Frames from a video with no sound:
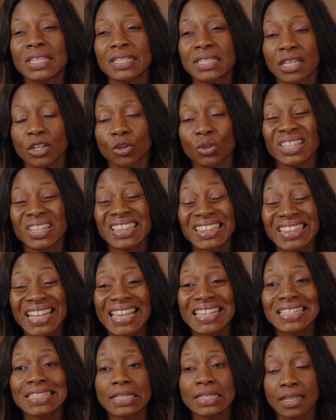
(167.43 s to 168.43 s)
sitting on the
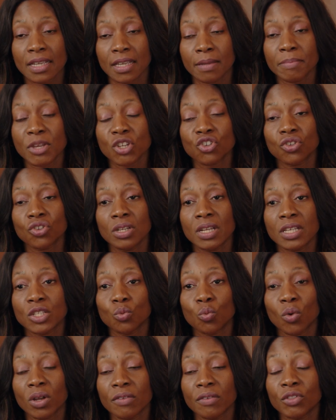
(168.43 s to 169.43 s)
Lancet Commission
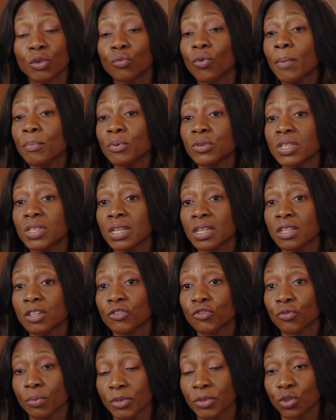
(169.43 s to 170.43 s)
as one of the
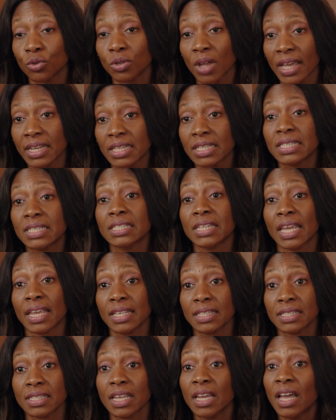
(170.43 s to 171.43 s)
representatives from the United
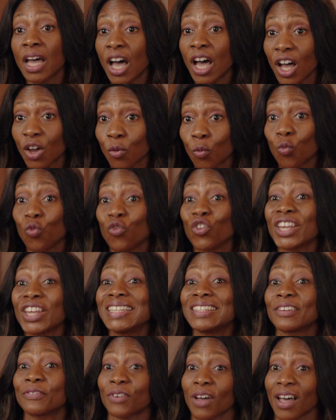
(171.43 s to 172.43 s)
States,
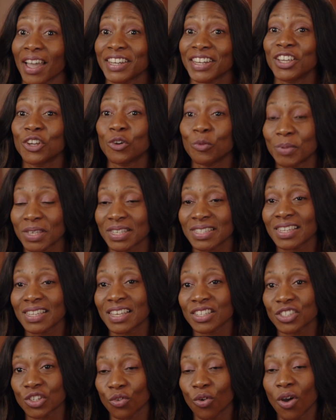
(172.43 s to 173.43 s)
redefining
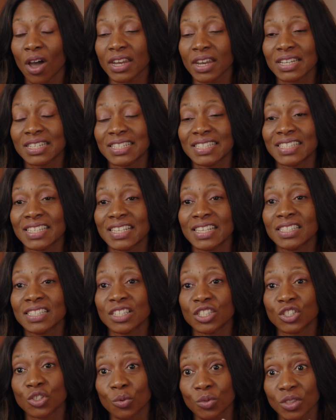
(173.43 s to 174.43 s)
obesity as a chronic disease.
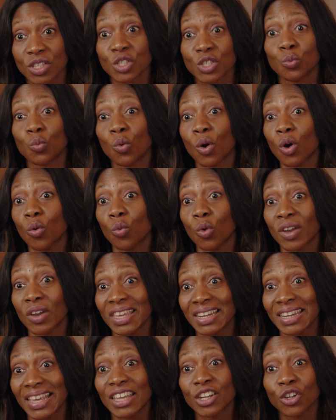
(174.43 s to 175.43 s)
And so this work will
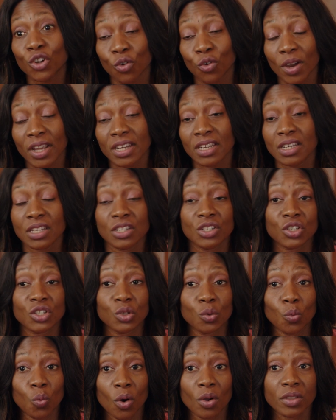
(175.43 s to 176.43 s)
get integrated into
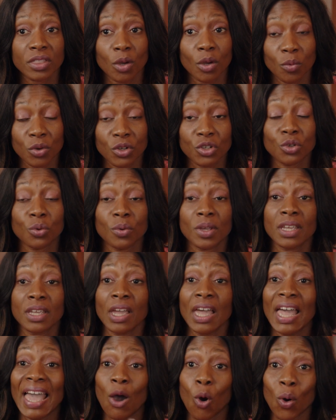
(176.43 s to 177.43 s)
the work that we're
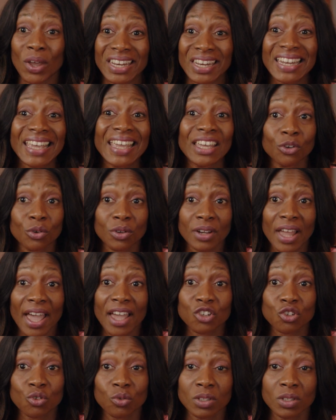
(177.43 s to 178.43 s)
doing on an
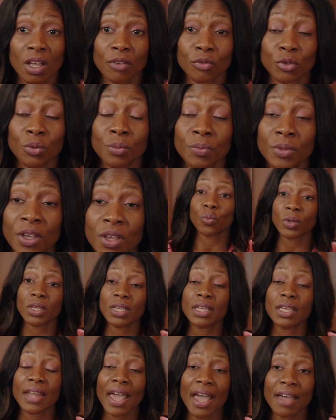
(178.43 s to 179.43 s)
international level. We
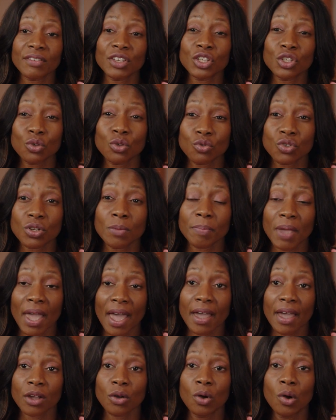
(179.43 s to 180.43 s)
can have a huge
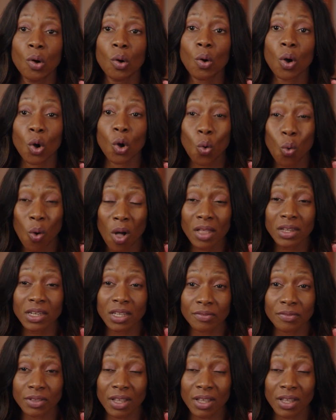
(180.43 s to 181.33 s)
impact on quality of